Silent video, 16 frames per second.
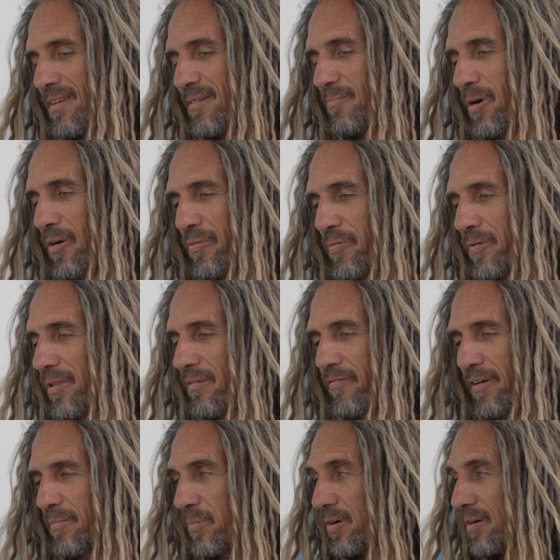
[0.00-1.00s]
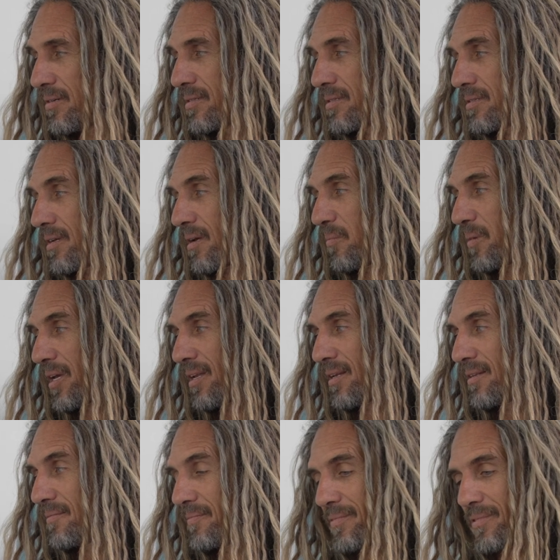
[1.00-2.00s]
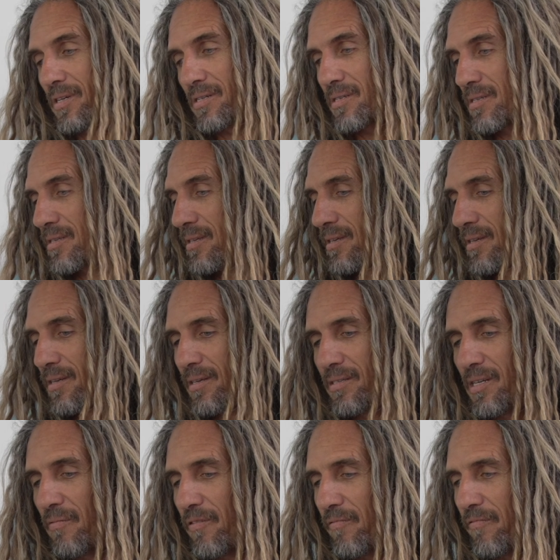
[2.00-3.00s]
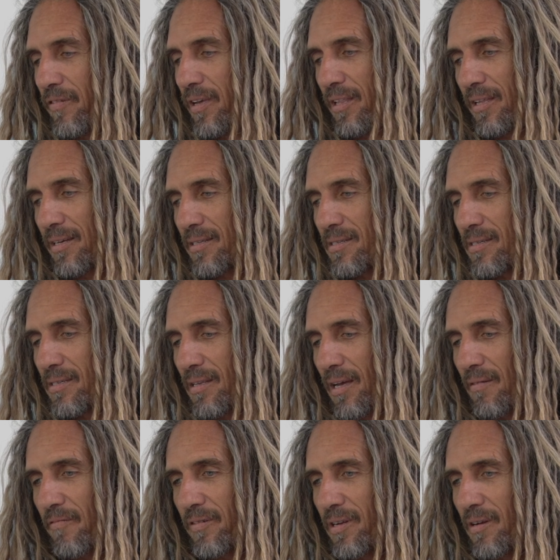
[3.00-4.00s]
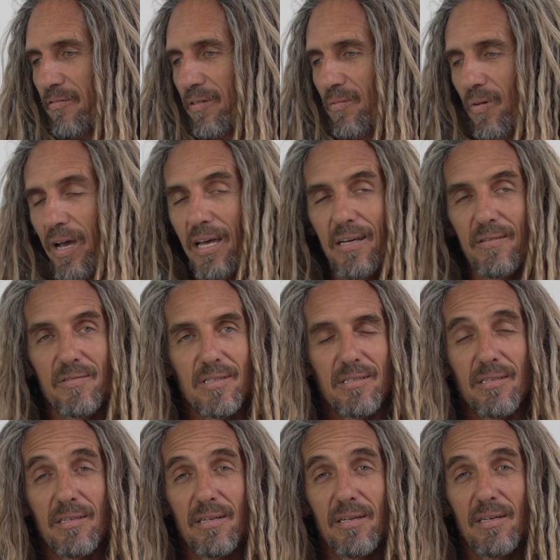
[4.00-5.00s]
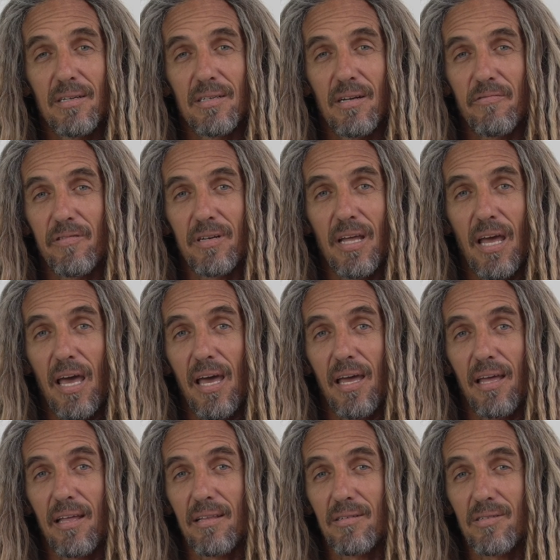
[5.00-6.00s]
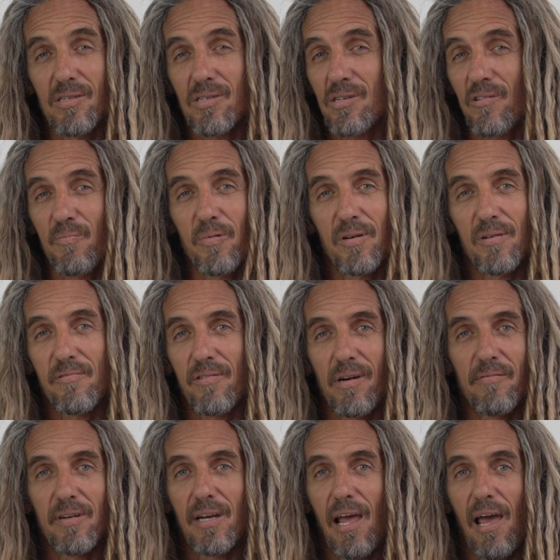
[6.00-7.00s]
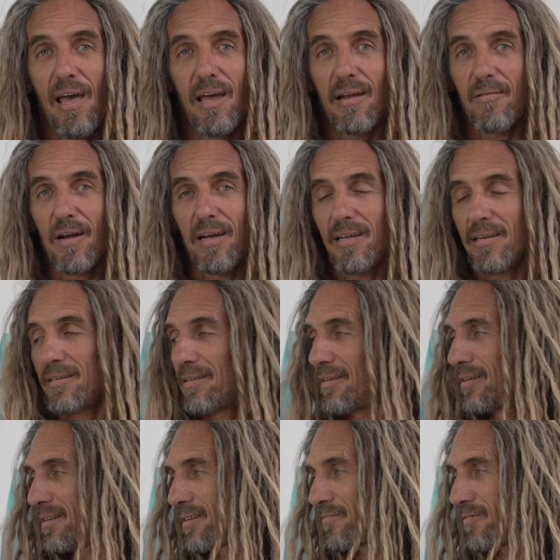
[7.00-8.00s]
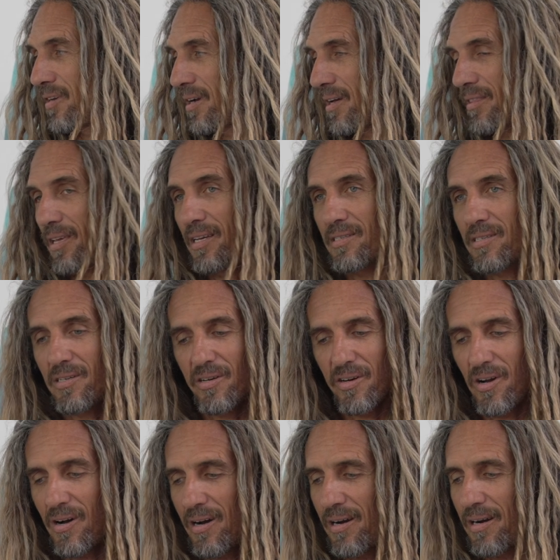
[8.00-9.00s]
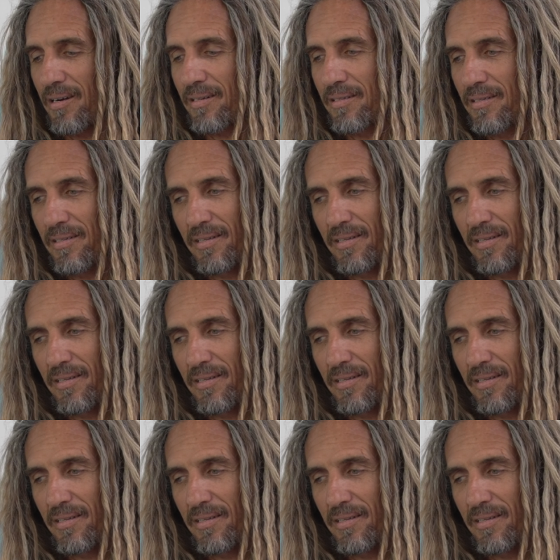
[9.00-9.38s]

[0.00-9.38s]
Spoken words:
both really fun boards. I mean, just different feelings, like for different waves and different day. There's a surfboard for every day, right? If you got these in your car